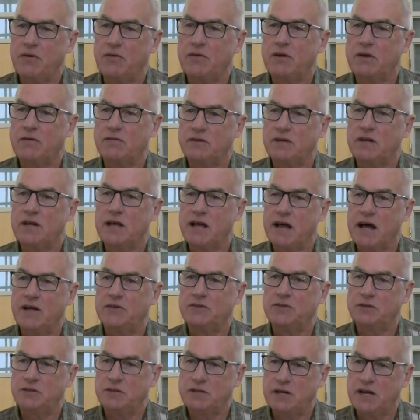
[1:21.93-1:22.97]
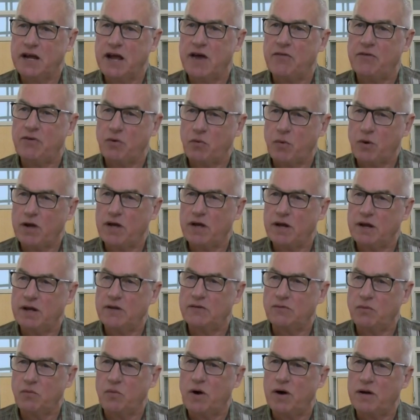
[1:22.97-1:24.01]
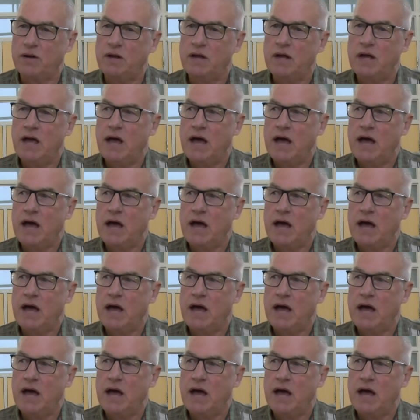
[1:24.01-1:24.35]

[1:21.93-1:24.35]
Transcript: the city council together, working as one.